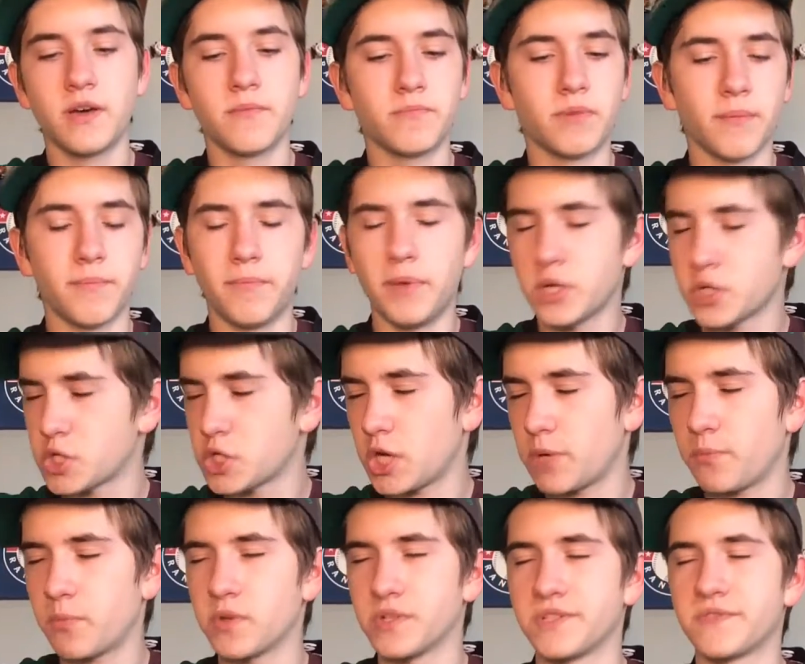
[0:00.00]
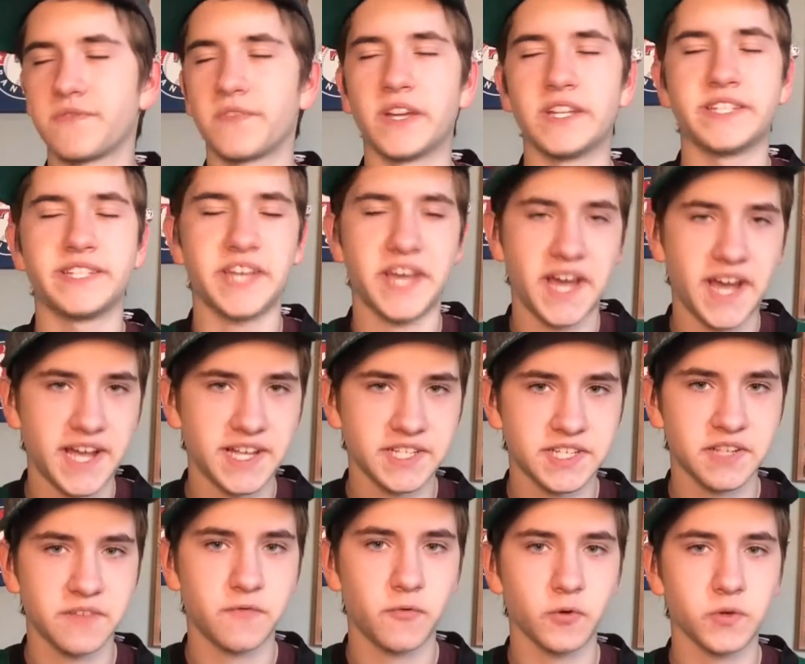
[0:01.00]
but Bishop was
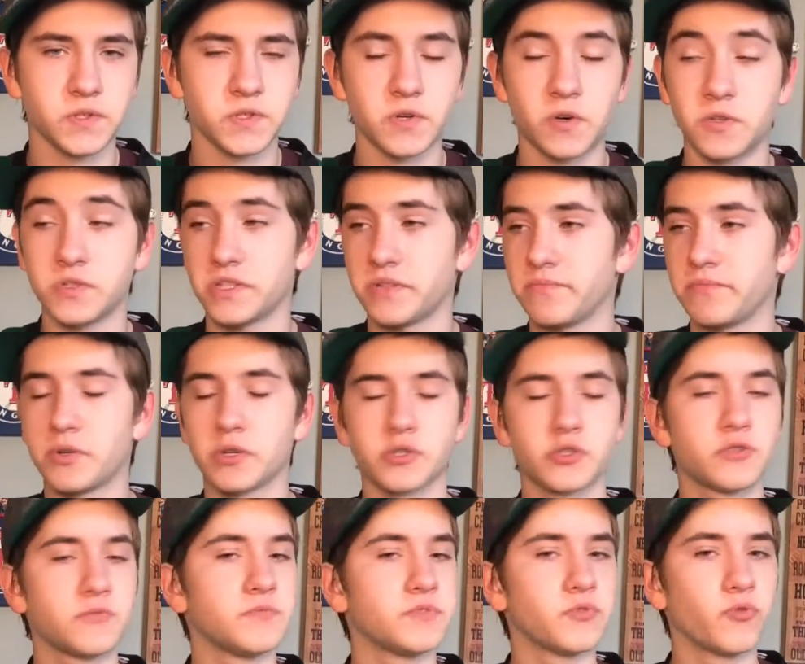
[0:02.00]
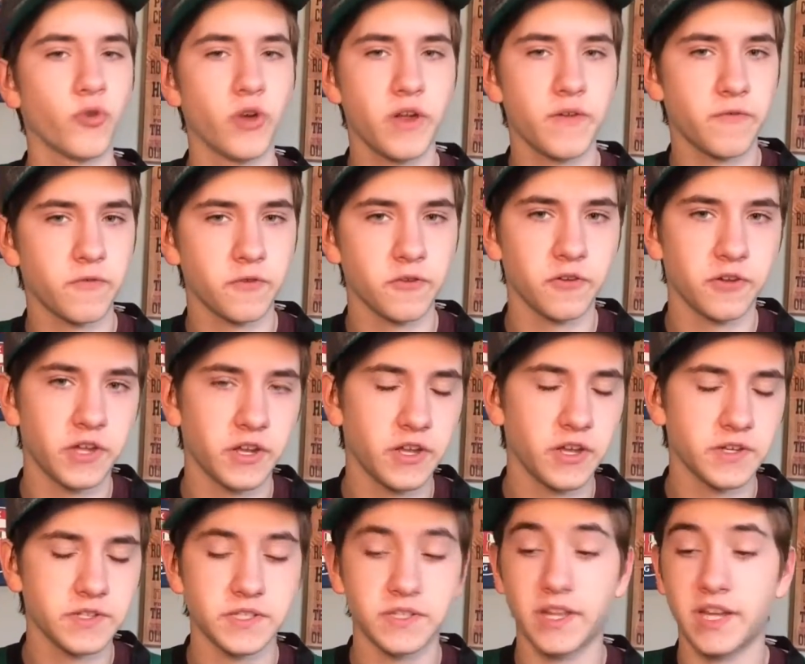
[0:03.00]
fantastic for the Stars, and Markstrom's great for the
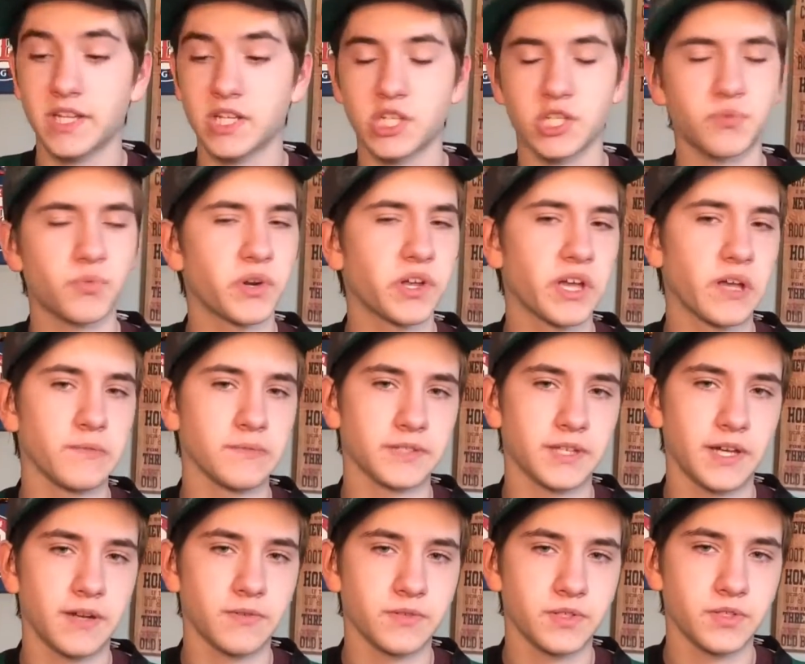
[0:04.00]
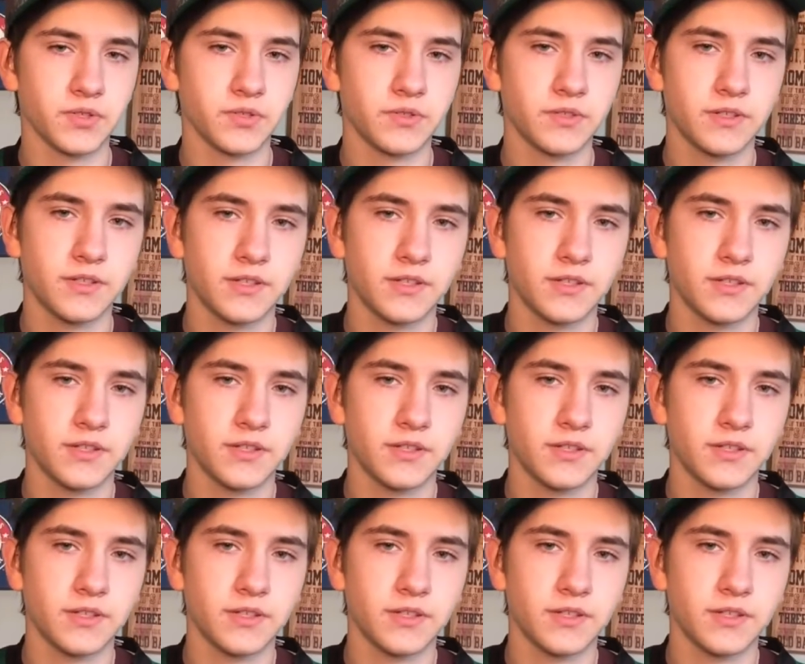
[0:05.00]
Canucks, and that's just what it comes down to.